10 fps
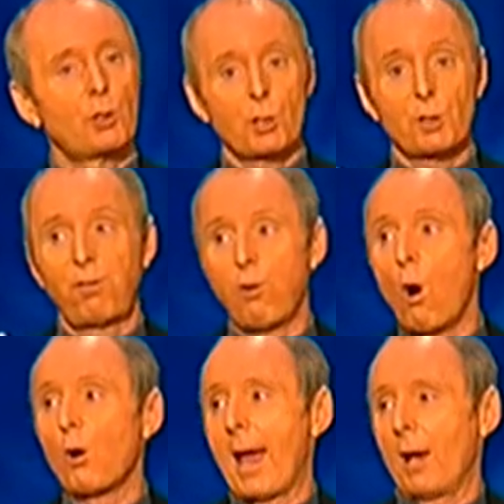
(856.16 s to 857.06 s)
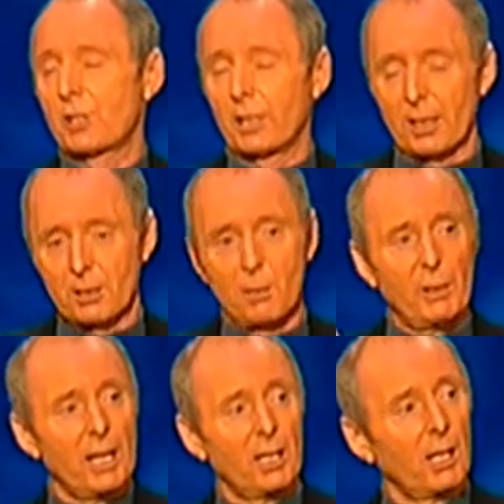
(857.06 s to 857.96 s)
it took us four hours to get to the
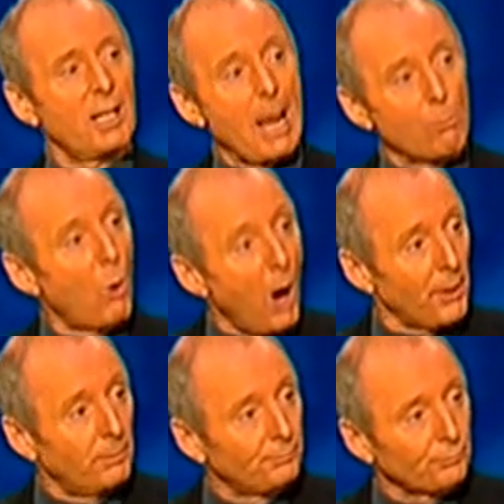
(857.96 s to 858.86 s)
beginning of the M1.